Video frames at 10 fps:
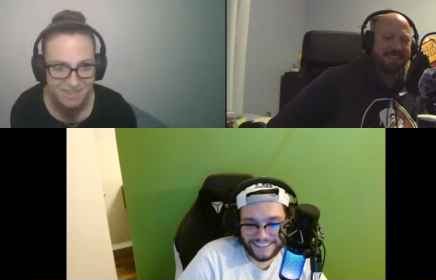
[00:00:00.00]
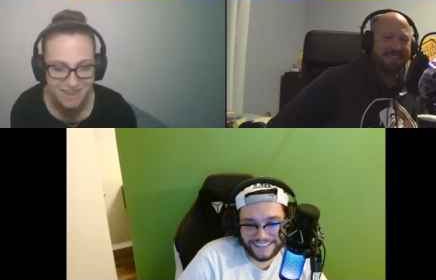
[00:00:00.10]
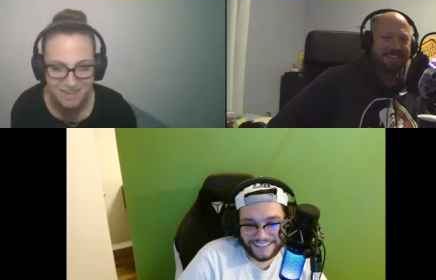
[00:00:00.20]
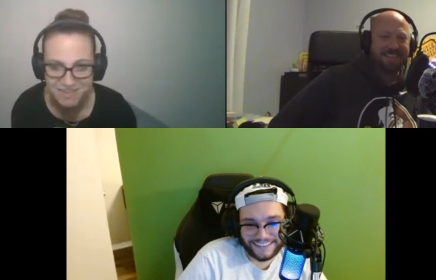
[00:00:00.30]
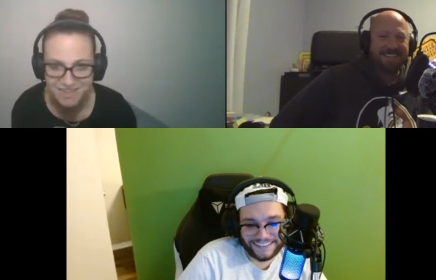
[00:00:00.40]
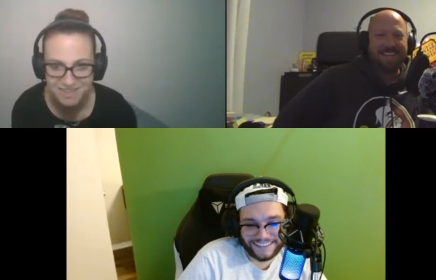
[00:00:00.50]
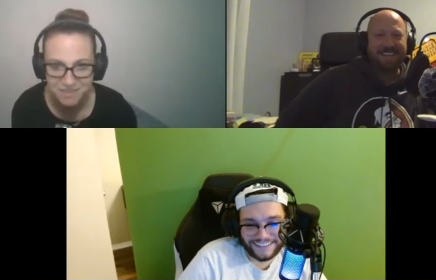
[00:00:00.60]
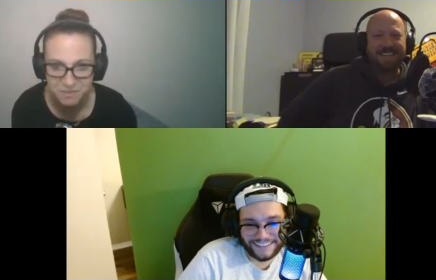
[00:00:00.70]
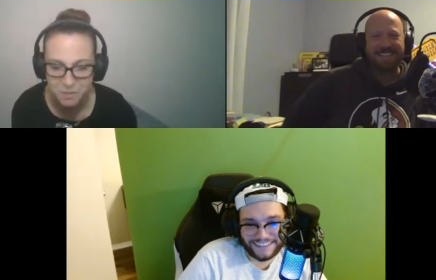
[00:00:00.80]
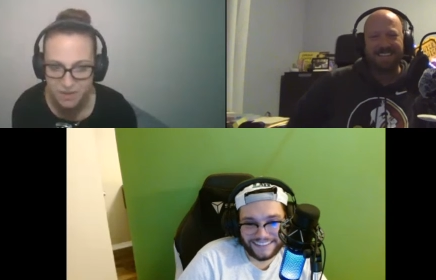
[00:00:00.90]
Speaker 1: I just,
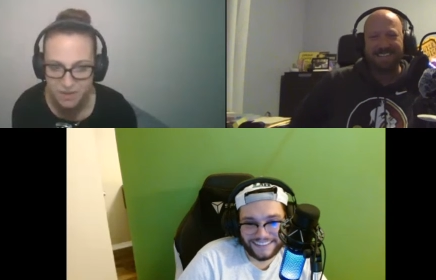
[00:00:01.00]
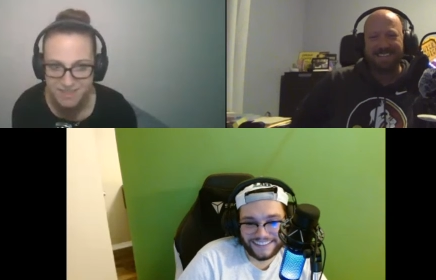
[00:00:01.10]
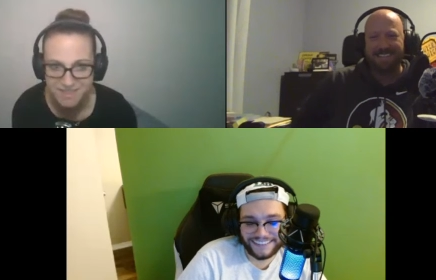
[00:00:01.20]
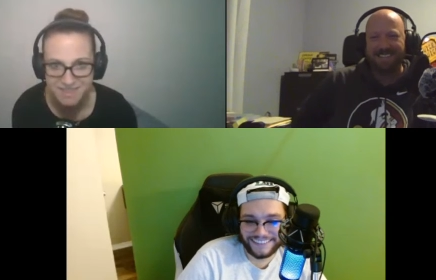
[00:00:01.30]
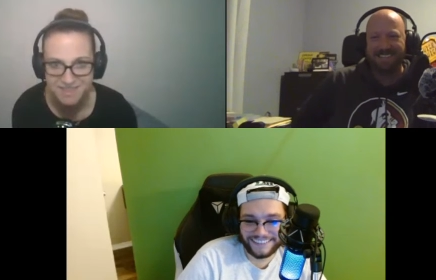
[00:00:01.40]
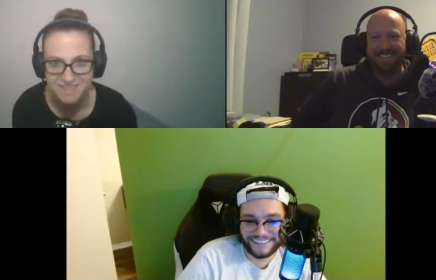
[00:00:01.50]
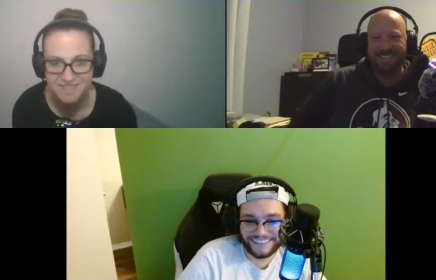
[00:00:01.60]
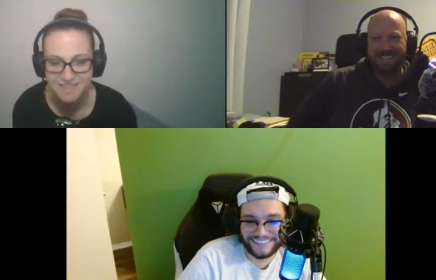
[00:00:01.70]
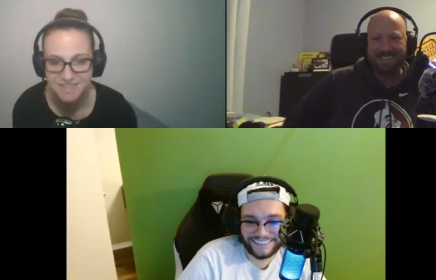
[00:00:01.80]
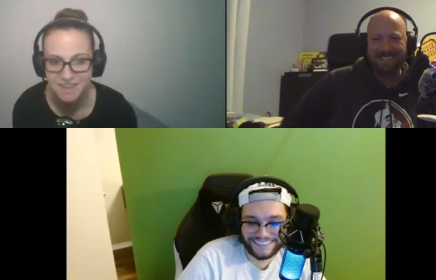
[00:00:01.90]
what is
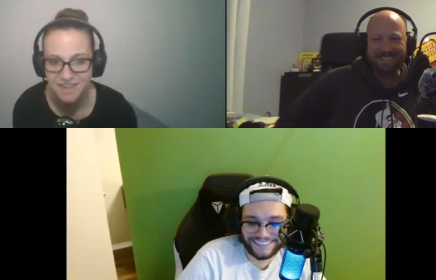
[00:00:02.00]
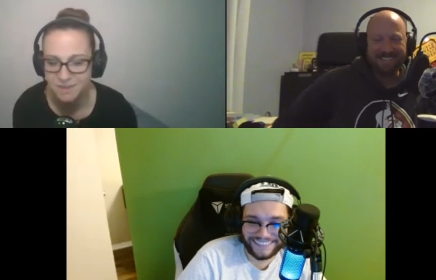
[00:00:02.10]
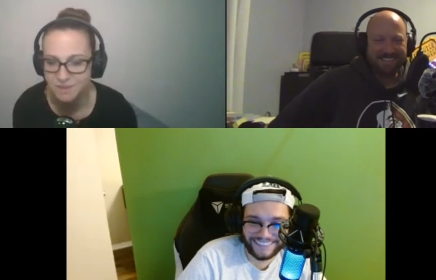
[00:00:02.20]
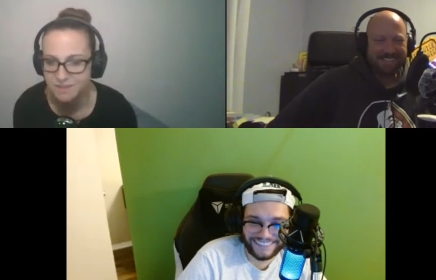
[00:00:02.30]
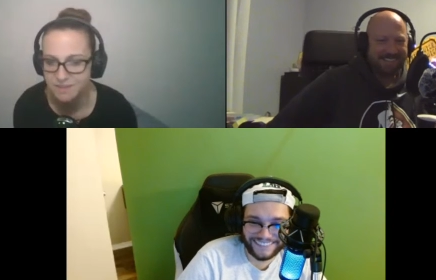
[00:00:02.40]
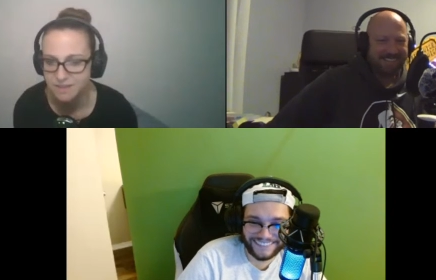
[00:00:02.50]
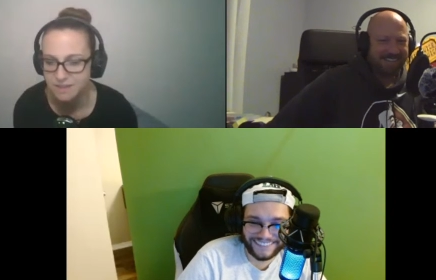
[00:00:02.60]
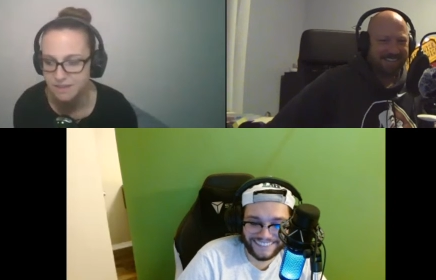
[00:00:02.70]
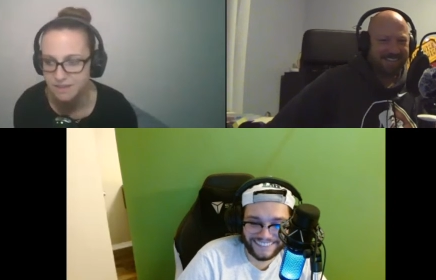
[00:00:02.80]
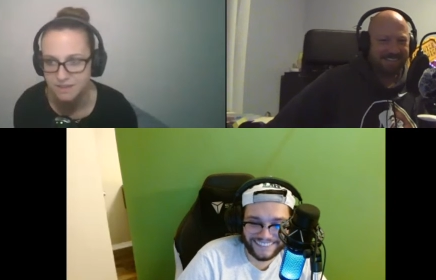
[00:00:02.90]
this? I don't under,
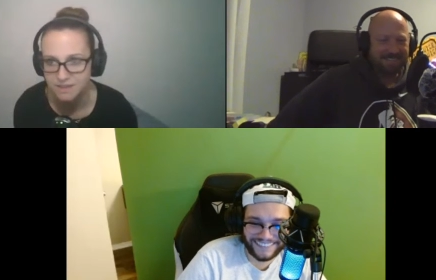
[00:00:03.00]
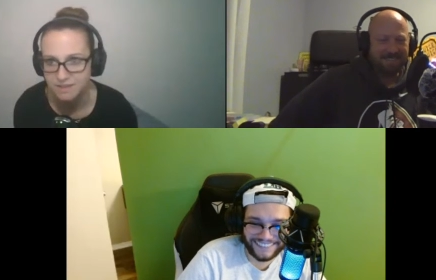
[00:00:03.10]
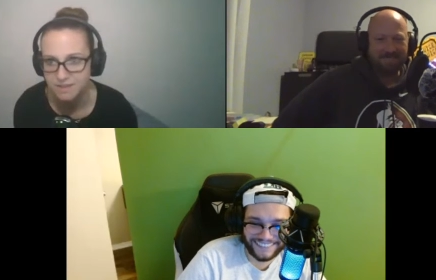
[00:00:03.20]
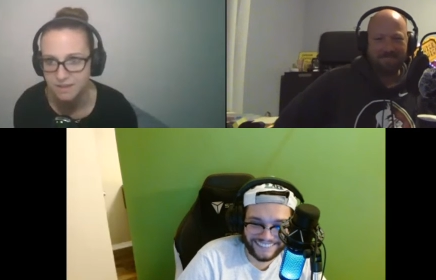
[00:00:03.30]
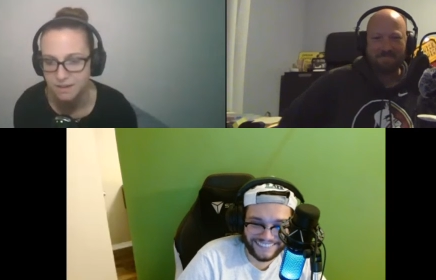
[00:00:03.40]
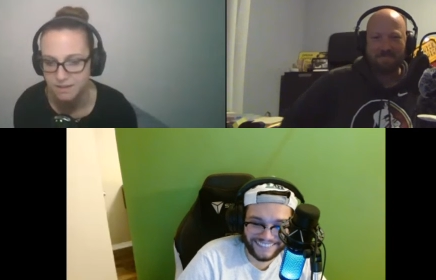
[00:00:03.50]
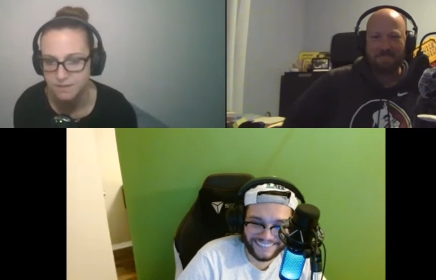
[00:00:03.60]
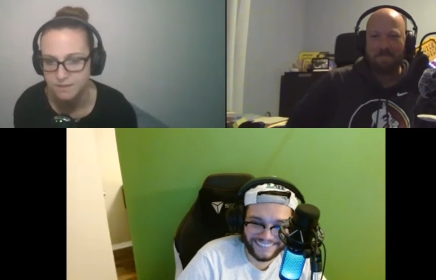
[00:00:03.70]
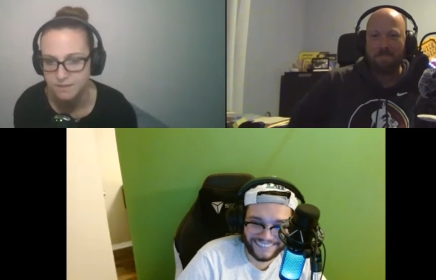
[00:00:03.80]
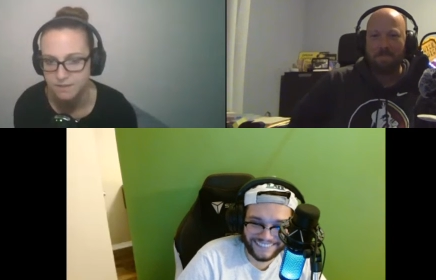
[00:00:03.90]
ugh,
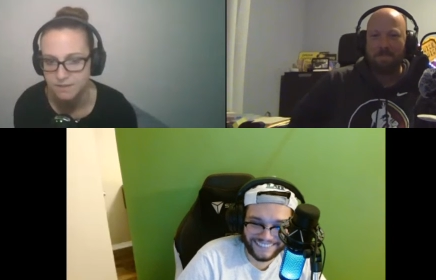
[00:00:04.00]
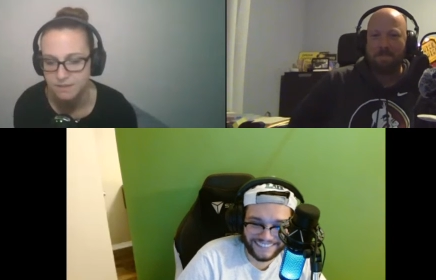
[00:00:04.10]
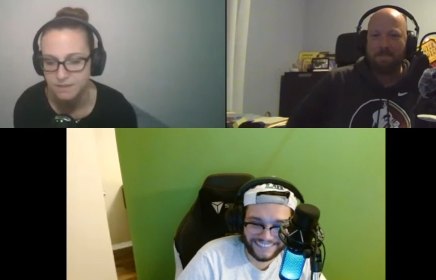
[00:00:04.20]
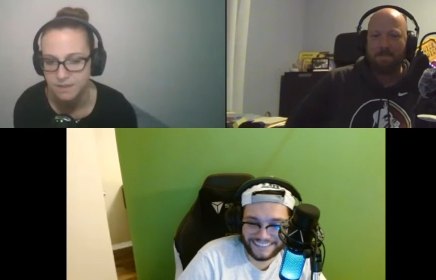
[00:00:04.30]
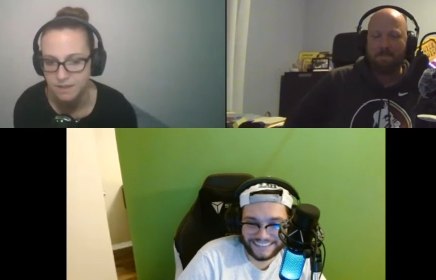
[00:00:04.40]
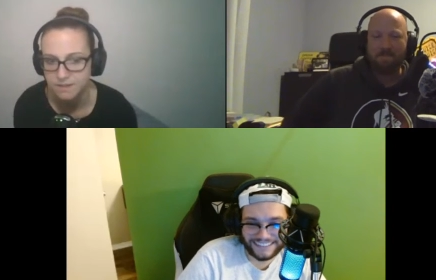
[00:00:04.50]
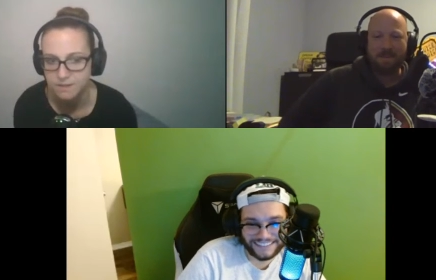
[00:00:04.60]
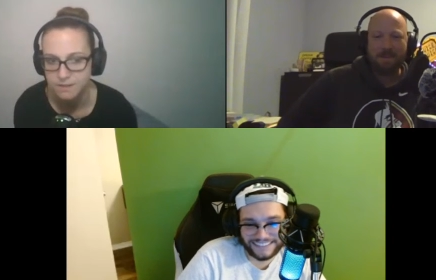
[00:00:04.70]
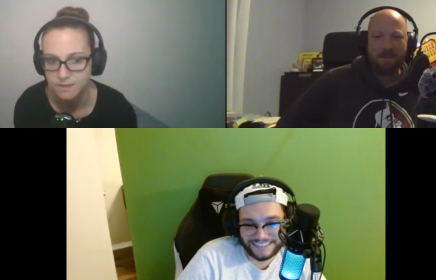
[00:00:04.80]
awful, awful.